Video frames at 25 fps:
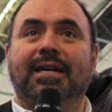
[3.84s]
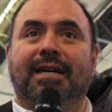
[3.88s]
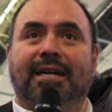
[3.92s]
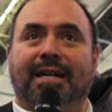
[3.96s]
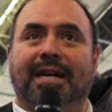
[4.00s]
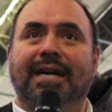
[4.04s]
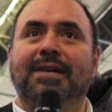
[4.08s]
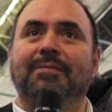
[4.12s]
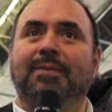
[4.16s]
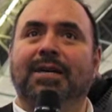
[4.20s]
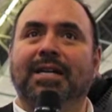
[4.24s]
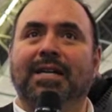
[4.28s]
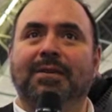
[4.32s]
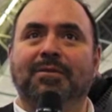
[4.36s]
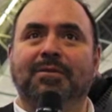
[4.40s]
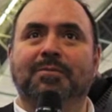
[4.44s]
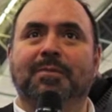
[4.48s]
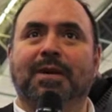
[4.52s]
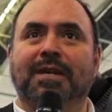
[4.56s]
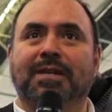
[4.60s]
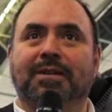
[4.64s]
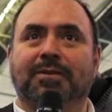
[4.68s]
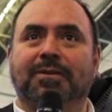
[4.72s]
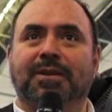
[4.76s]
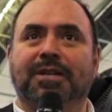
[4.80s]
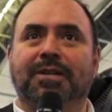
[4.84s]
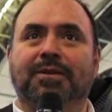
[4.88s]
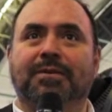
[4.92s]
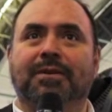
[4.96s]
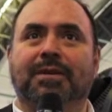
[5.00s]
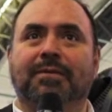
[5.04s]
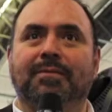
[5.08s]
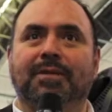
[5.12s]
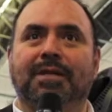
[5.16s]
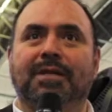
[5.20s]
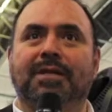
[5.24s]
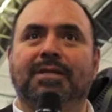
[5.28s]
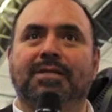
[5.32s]
Hi, my name is Mike Garrido.
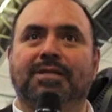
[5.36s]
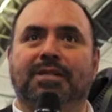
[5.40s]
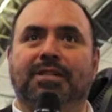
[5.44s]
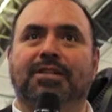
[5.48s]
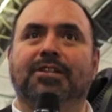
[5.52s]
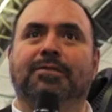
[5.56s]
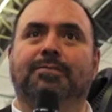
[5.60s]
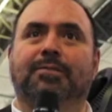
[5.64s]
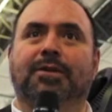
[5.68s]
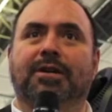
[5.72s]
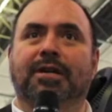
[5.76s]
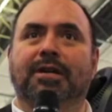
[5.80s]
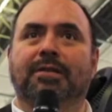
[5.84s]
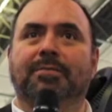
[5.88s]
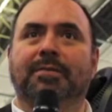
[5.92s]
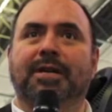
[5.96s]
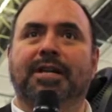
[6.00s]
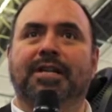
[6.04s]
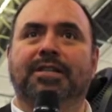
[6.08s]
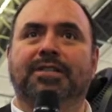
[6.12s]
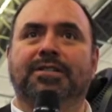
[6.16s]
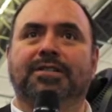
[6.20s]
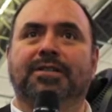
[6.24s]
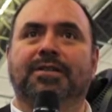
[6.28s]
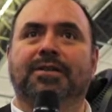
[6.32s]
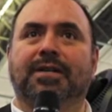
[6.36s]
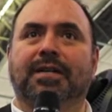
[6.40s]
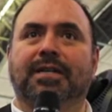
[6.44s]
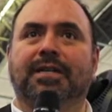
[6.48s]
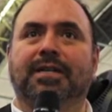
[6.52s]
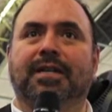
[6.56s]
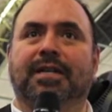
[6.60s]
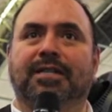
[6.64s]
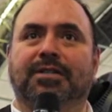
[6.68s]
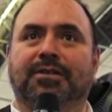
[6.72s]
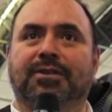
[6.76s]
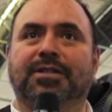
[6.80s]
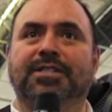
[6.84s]
I'm the Senior Product Manager at,
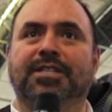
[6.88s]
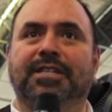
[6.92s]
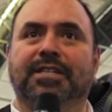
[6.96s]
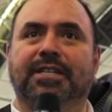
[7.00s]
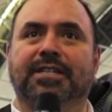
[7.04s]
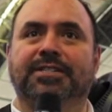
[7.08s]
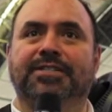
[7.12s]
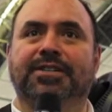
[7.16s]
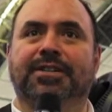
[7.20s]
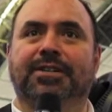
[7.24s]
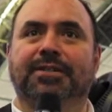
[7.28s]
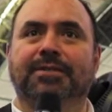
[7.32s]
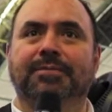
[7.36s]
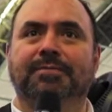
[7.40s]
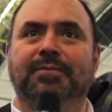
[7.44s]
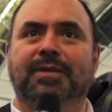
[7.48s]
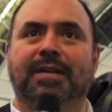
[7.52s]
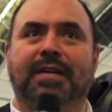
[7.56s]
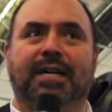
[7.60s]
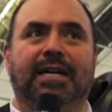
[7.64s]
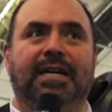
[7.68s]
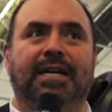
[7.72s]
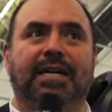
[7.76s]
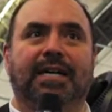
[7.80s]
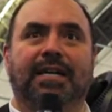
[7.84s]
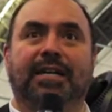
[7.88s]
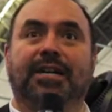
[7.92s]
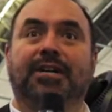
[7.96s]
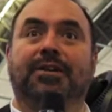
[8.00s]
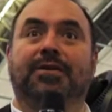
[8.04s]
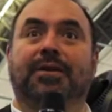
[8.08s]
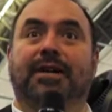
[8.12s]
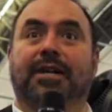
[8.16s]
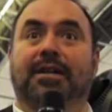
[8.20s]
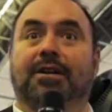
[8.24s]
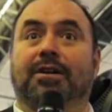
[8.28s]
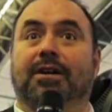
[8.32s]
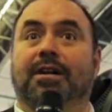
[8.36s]
at Christie Digital uh,
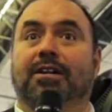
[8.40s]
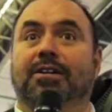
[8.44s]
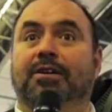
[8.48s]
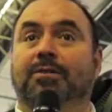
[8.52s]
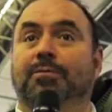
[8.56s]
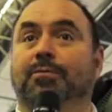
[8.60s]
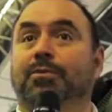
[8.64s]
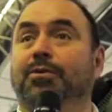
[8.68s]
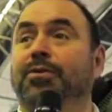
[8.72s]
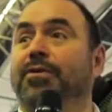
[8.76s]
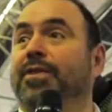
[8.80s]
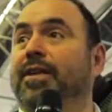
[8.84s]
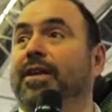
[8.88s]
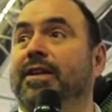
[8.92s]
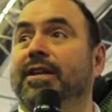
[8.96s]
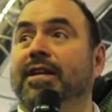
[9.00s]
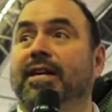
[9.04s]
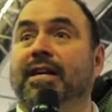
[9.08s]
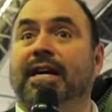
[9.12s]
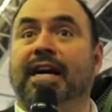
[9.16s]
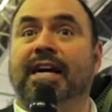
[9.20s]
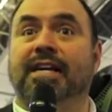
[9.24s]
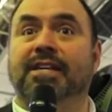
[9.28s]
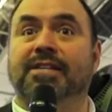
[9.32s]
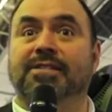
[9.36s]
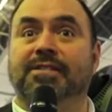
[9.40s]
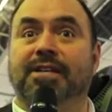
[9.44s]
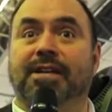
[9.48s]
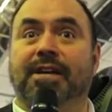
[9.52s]
here at our, our, booth at ISE.